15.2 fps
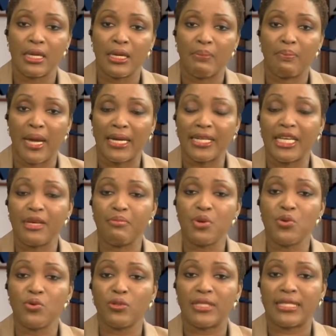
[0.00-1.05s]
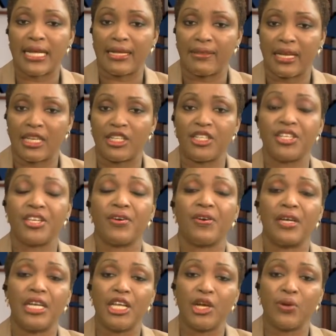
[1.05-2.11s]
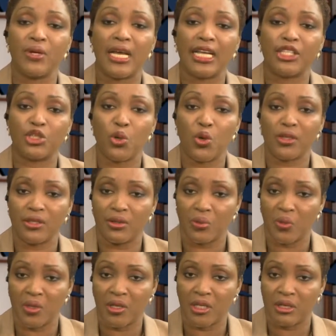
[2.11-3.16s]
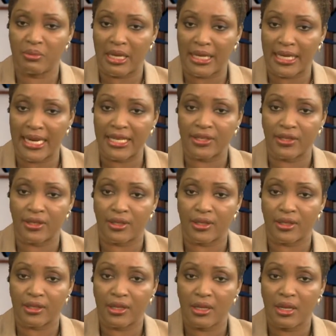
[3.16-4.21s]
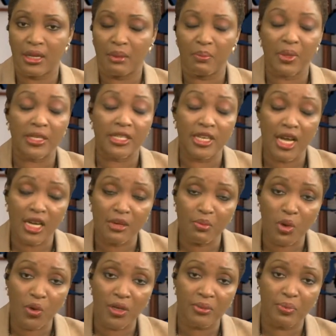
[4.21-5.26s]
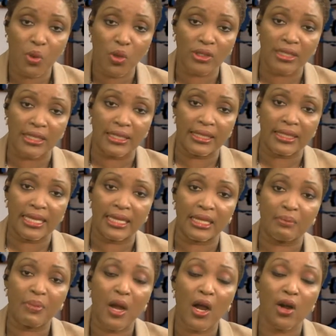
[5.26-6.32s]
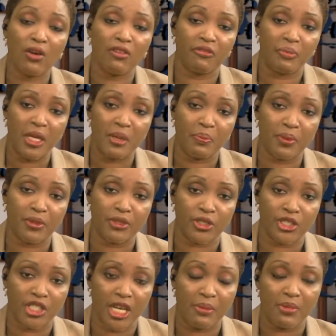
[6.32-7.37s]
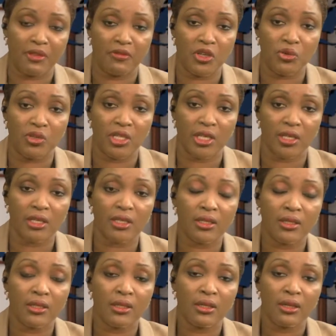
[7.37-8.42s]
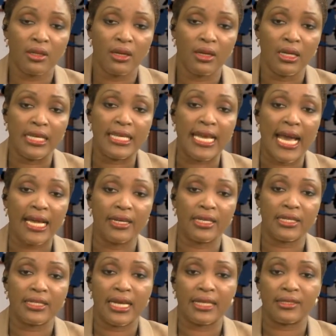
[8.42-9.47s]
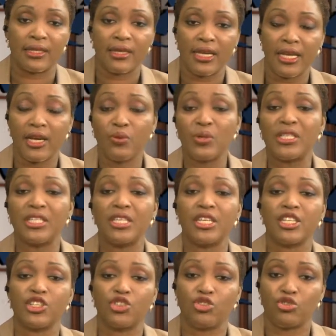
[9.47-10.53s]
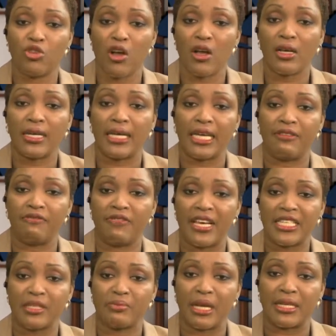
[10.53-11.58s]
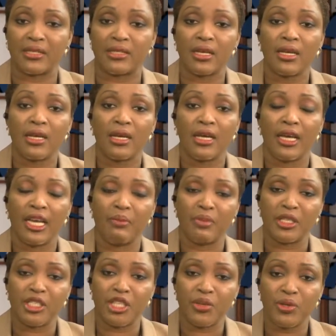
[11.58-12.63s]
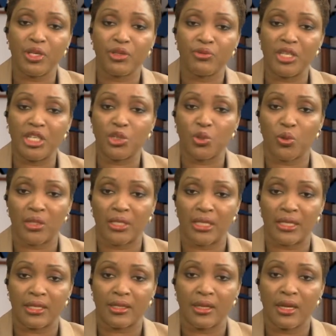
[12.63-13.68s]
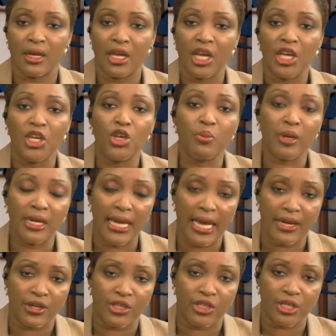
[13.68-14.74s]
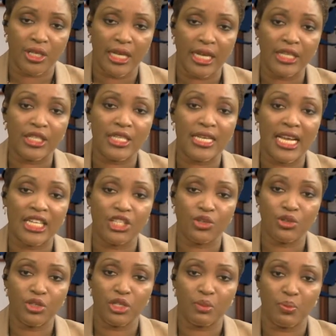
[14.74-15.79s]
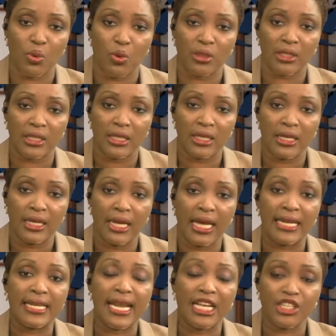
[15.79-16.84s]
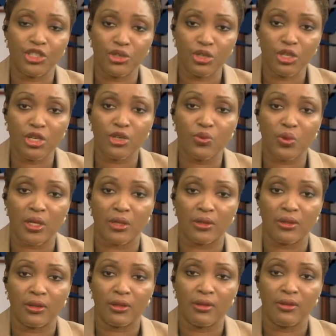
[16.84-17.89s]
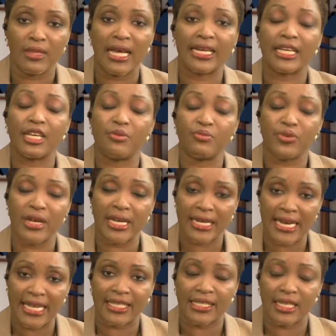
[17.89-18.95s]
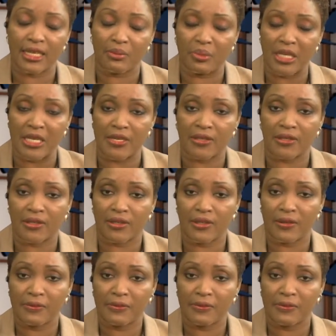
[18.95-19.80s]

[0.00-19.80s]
Ban Ki-moon said that Sierra Leone had taught the world many lessons, but none more important than the power of people to shape the future. He added that here we see a strong investment in material resources, human energy, international support, and national goodwill that can bring lasting peace.